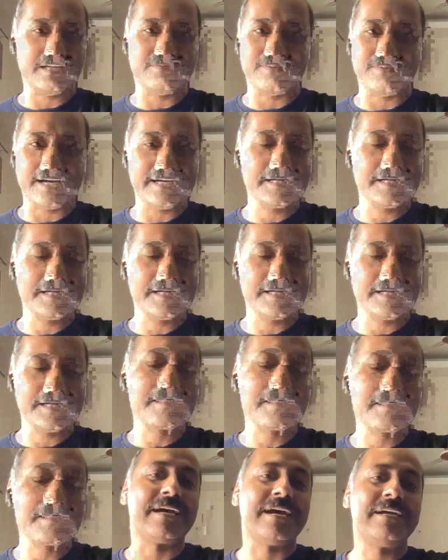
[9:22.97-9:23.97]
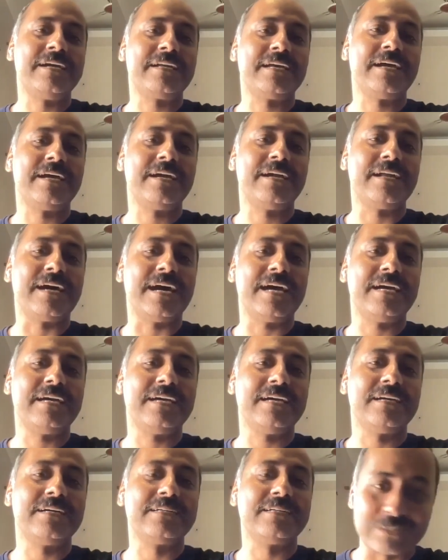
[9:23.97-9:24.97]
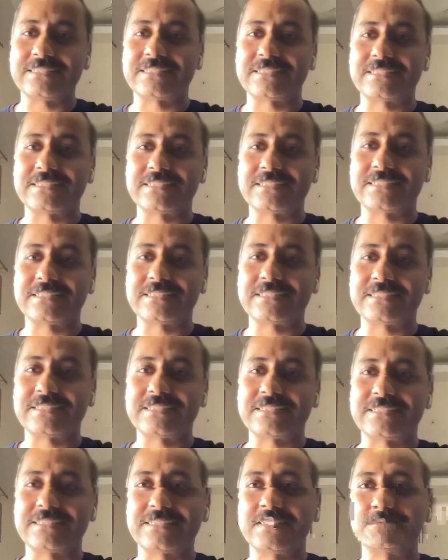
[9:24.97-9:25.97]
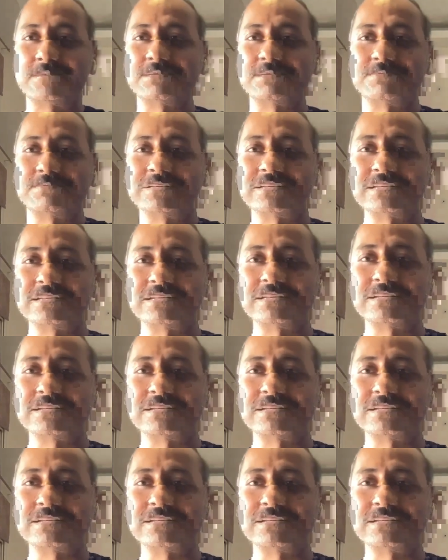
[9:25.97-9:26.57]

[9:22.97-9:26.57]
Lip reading: Perfectly fine, right? And I sell courses, right?